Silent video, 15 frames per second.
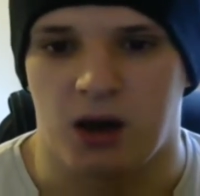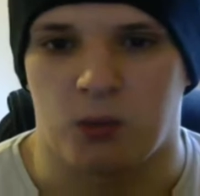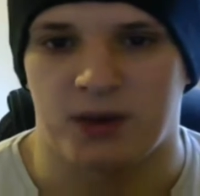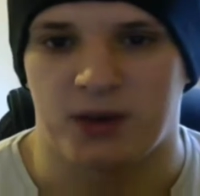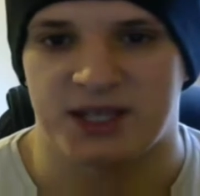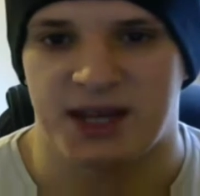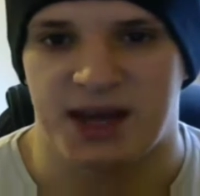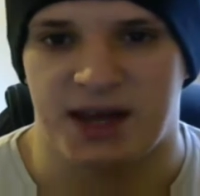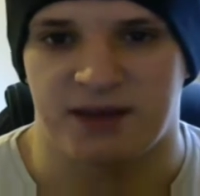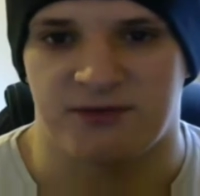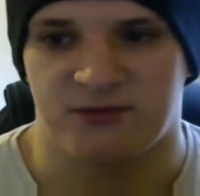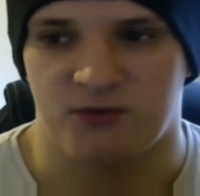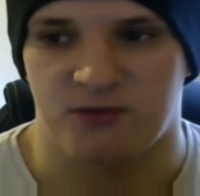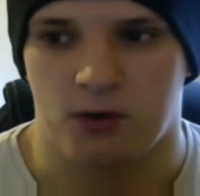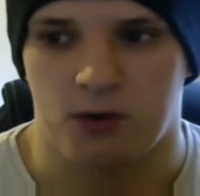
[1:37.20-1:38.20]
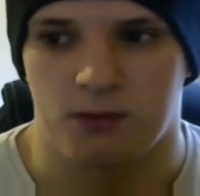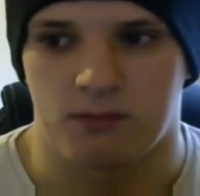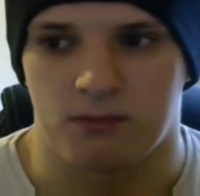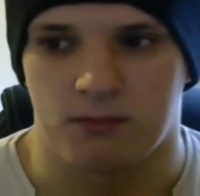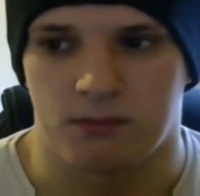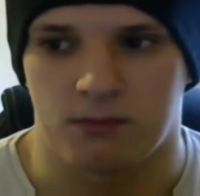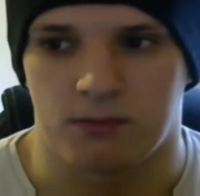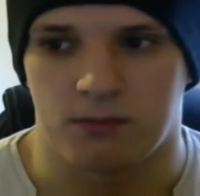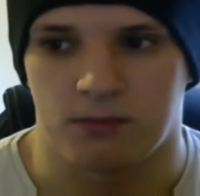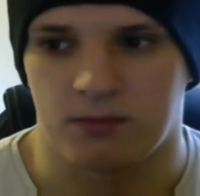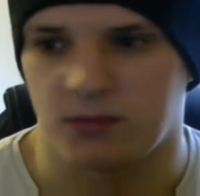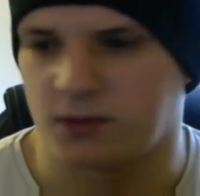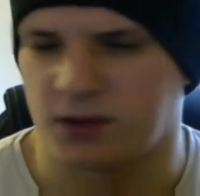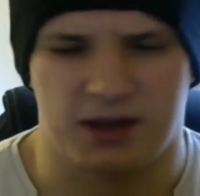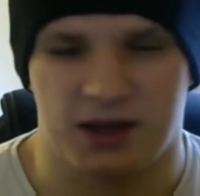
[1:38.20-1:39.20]
which aired from
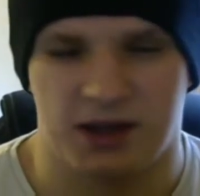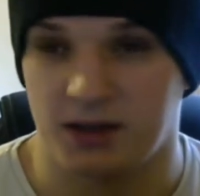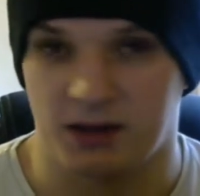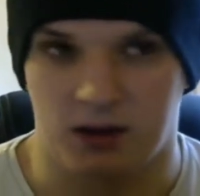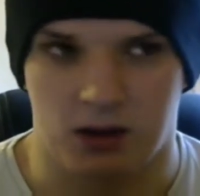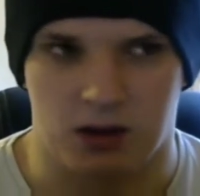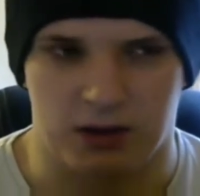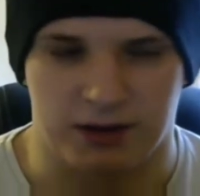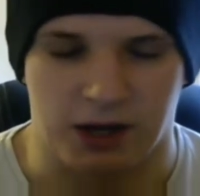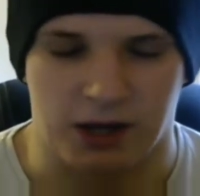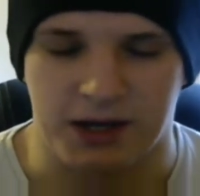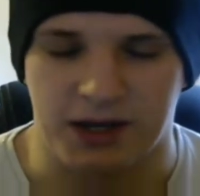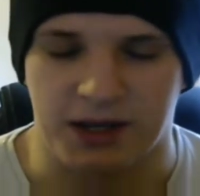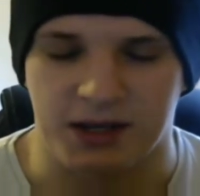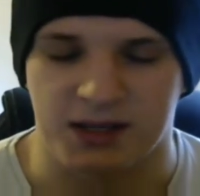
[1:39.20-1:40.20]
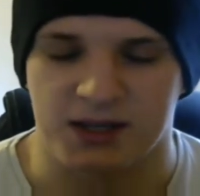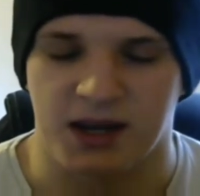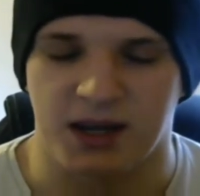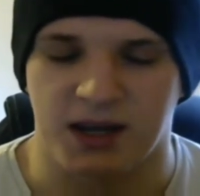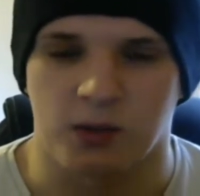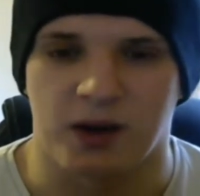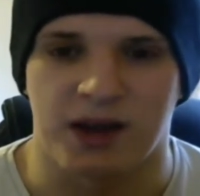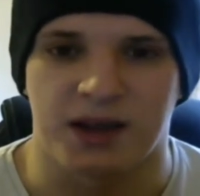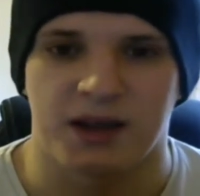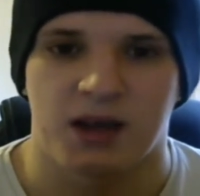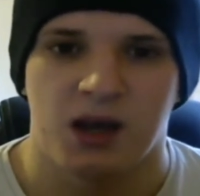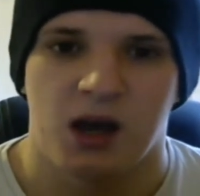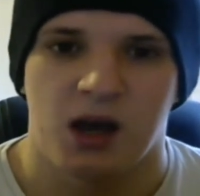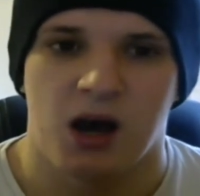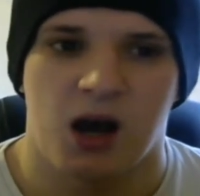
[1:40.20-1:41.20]
in the early 90s anyway.
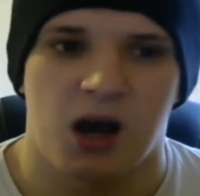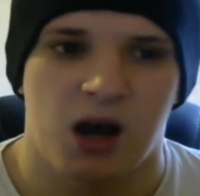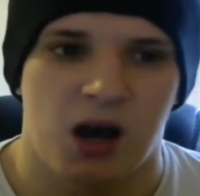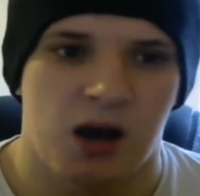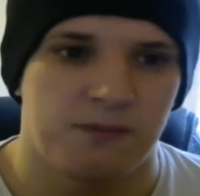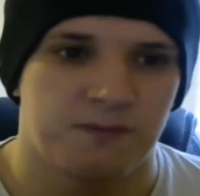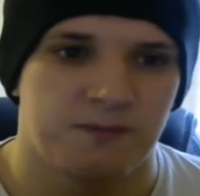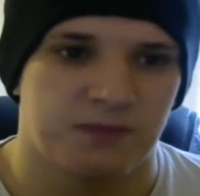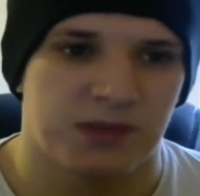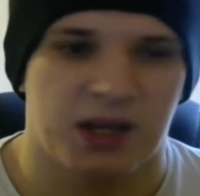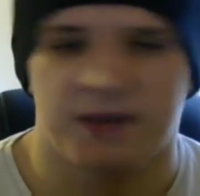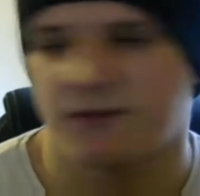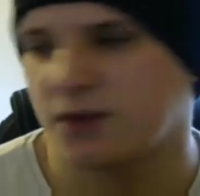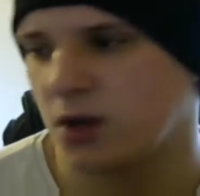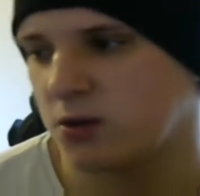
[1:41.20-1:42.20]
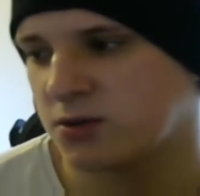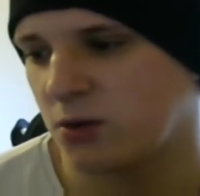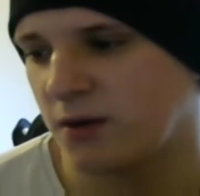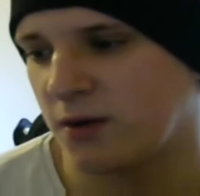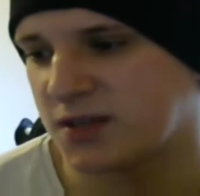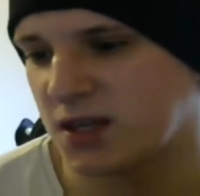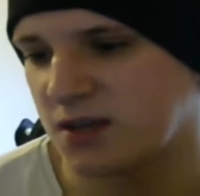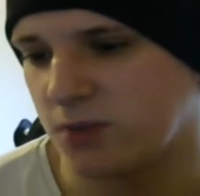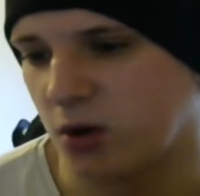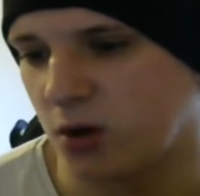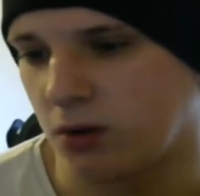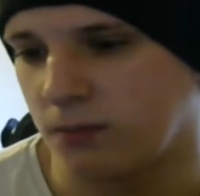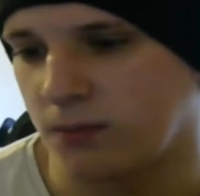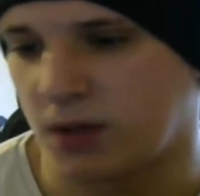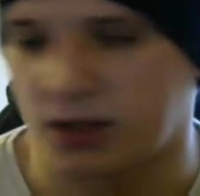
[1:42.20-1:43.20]
And for those who have seen
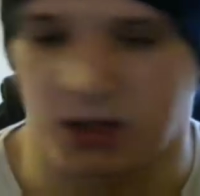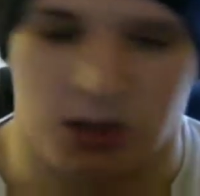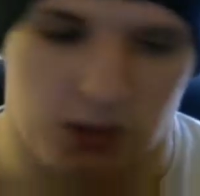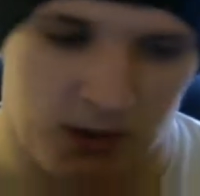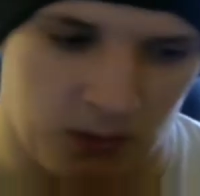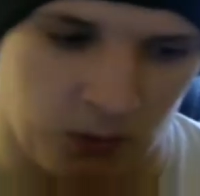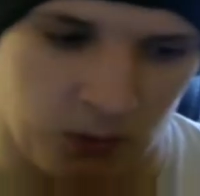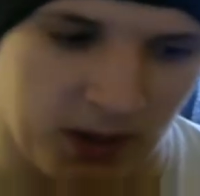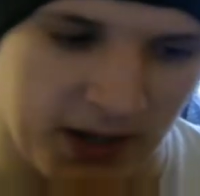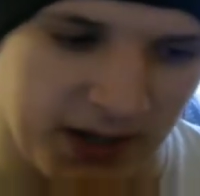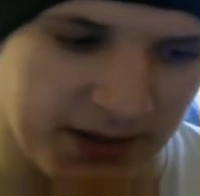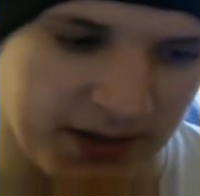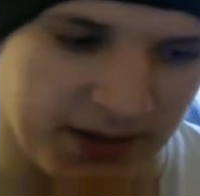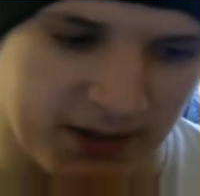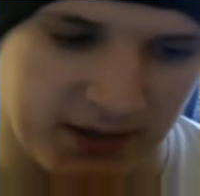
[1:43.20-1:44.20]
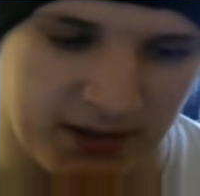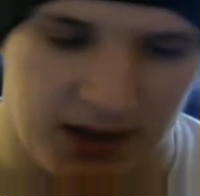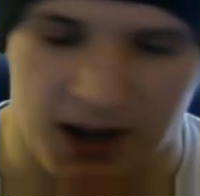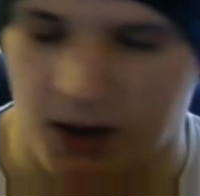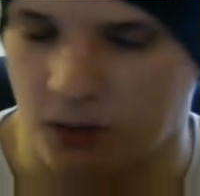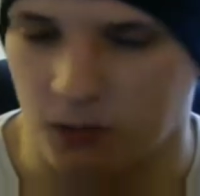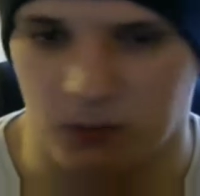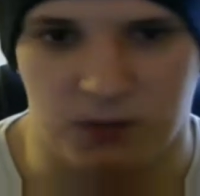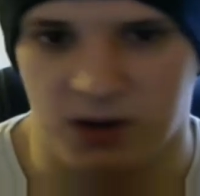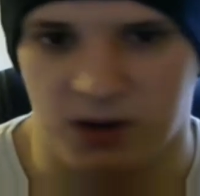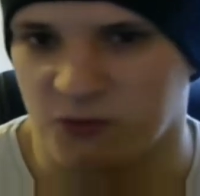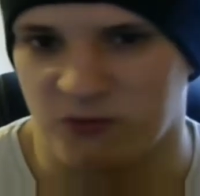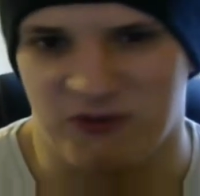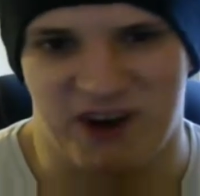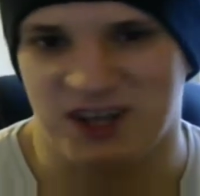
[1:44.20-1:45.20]
Bottom and know how weird and
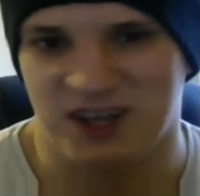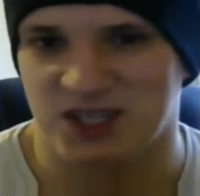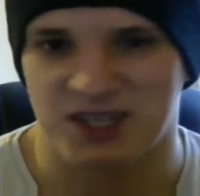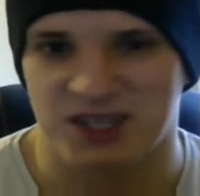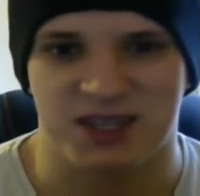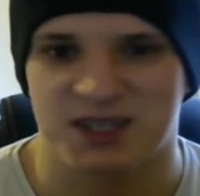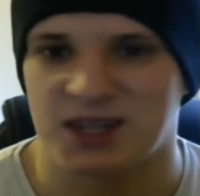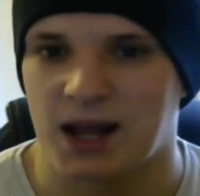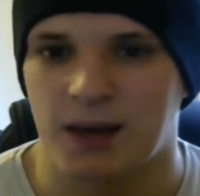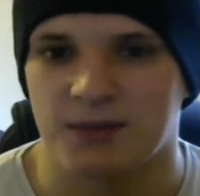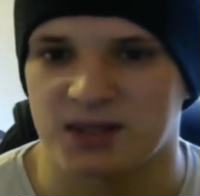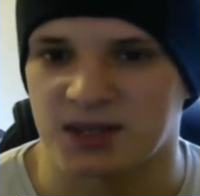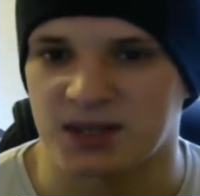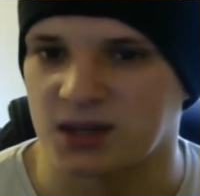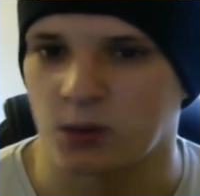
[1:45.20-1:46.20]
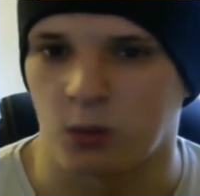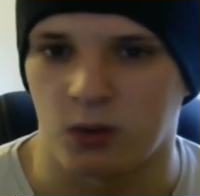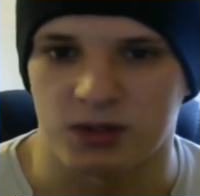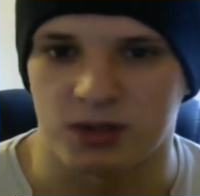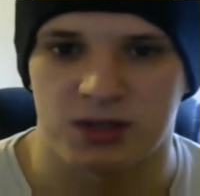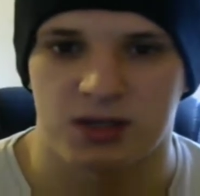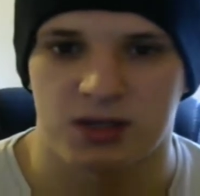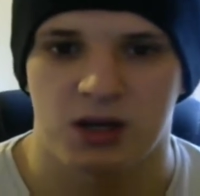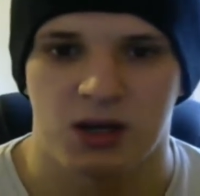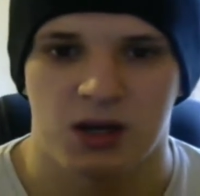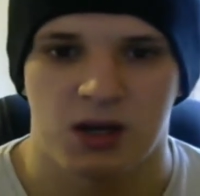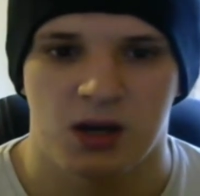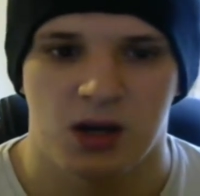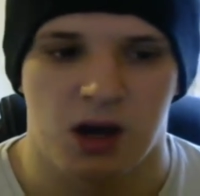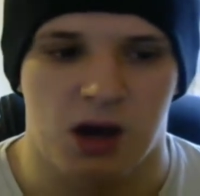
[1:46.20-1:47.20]
outrageously slapstick it was,
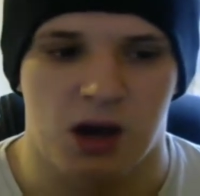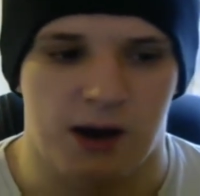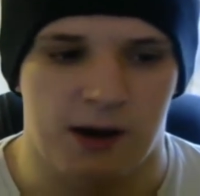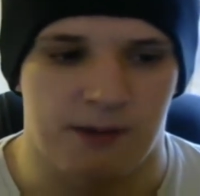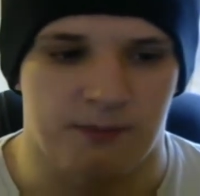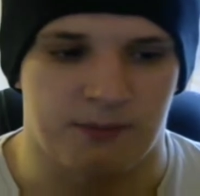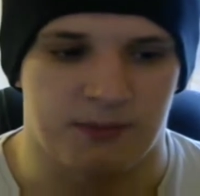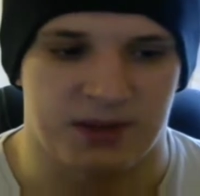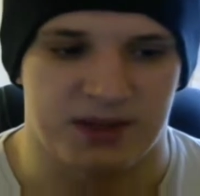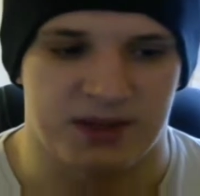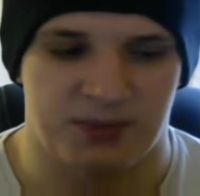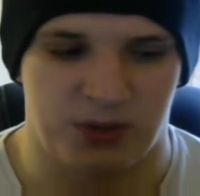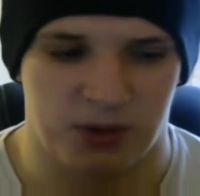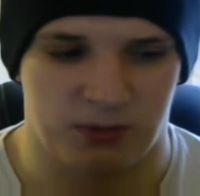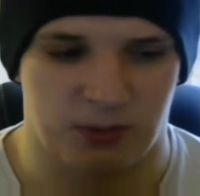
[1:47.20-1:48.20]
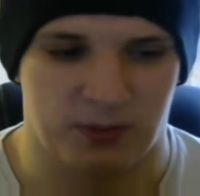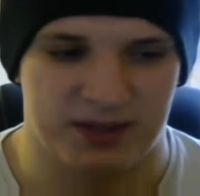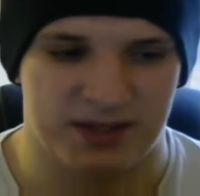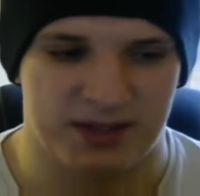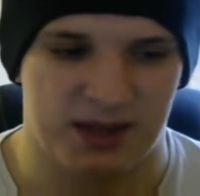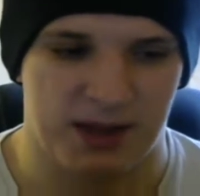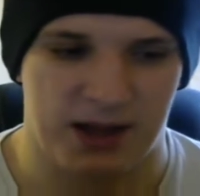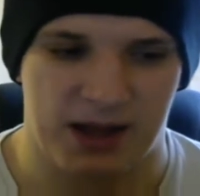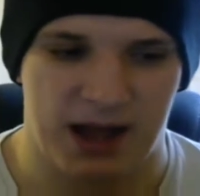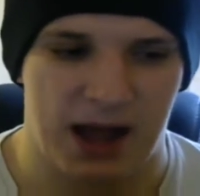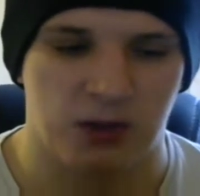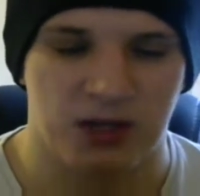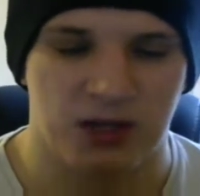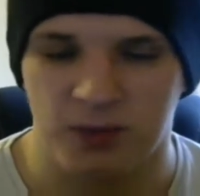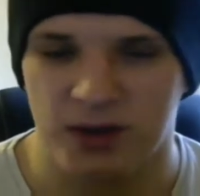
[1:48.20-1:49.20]
it's probably sitting there like,
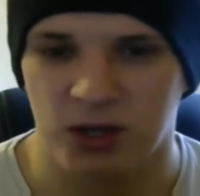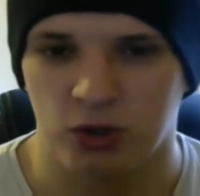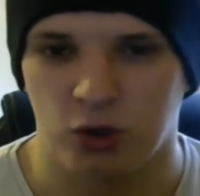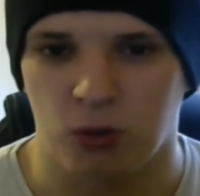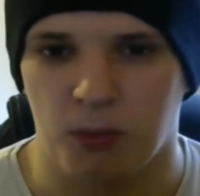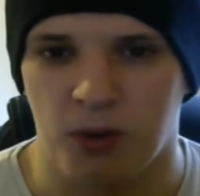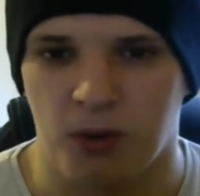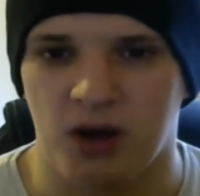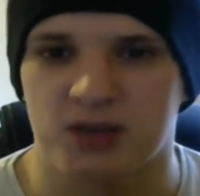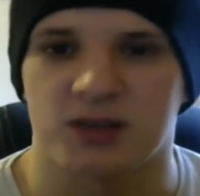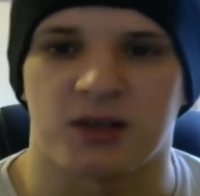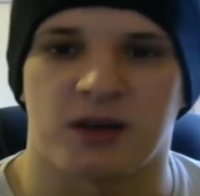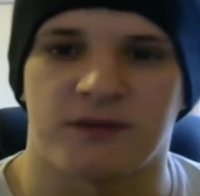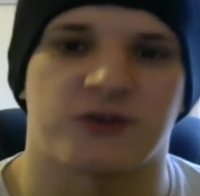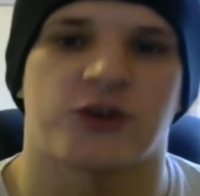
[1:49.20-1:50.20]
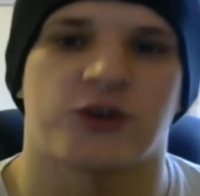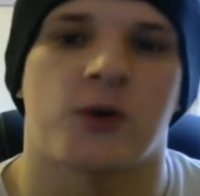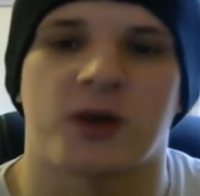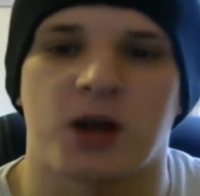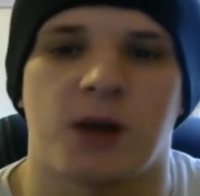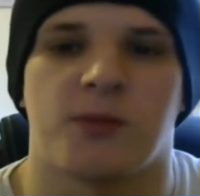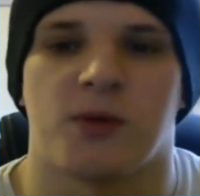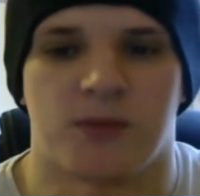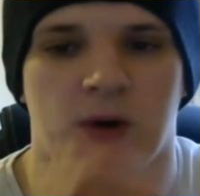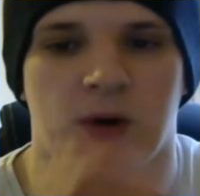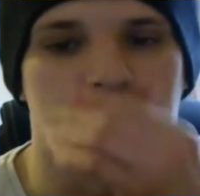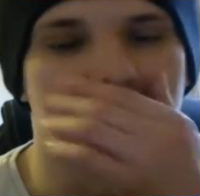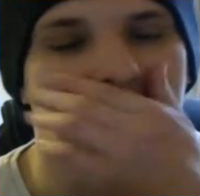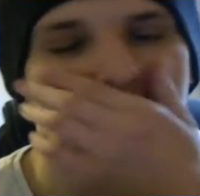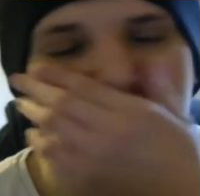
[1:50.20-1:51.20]
how can you be a normal person after growing up on
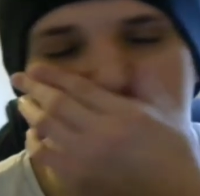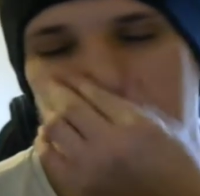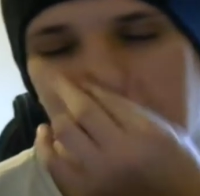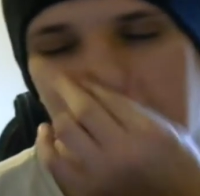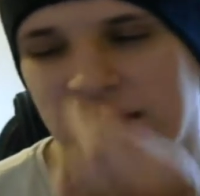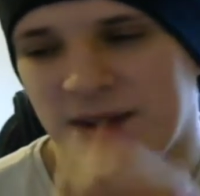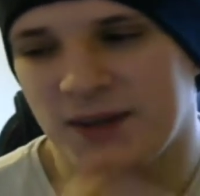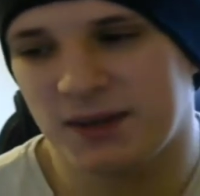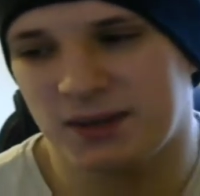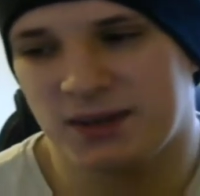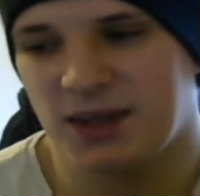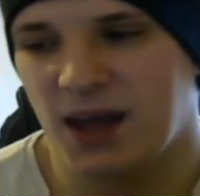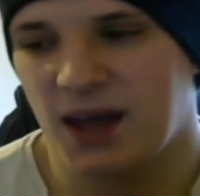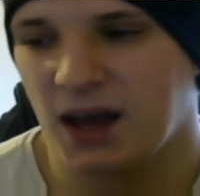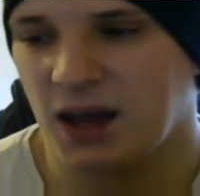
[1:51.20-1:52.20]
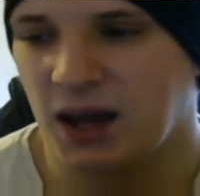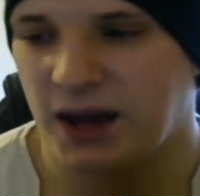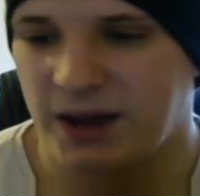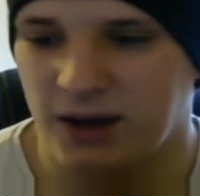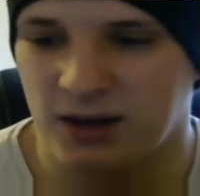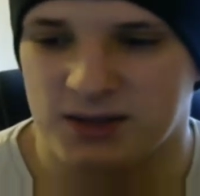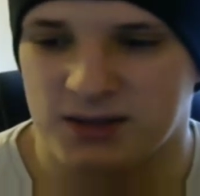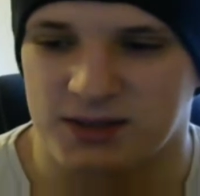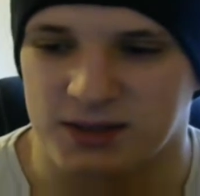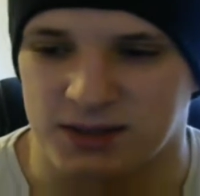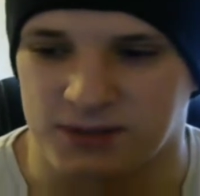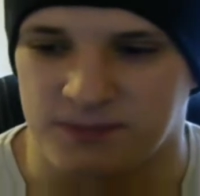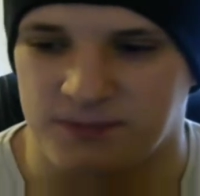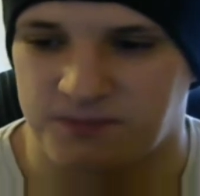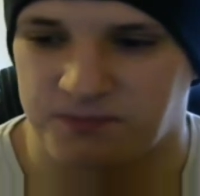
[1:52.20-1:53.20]
Bottom? And to that I answer,